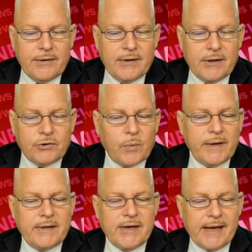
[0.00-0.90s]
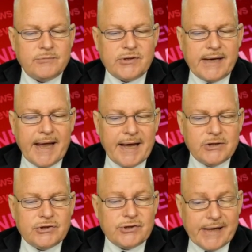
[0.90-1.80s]
The 20 times the
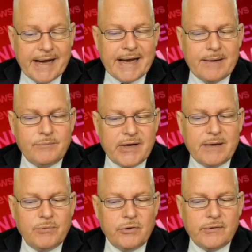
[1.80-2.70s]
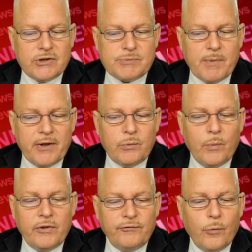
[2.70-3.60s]
cash game debuted this month
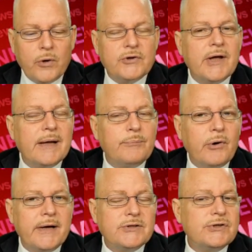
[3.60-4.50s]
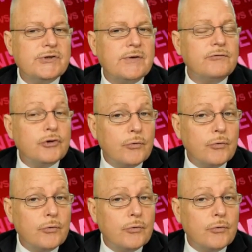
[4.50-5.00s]
with four top prizes of